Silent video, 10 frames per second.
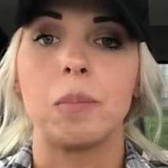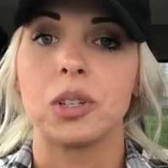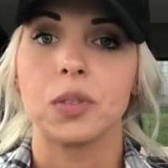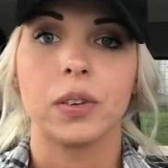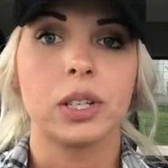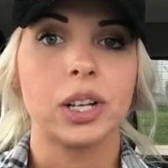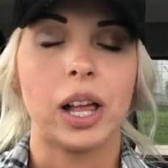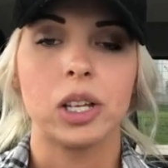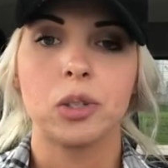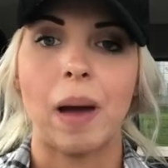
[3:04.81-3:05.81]
just for the
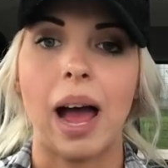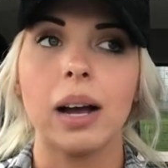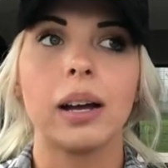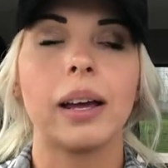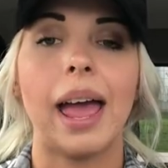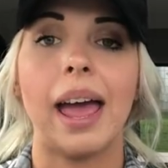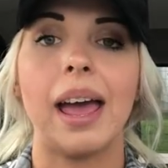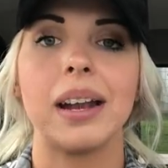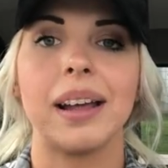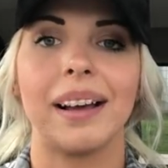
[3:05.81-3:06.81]
challenge pack,
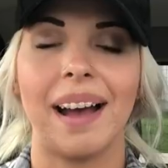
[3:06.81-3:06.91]
and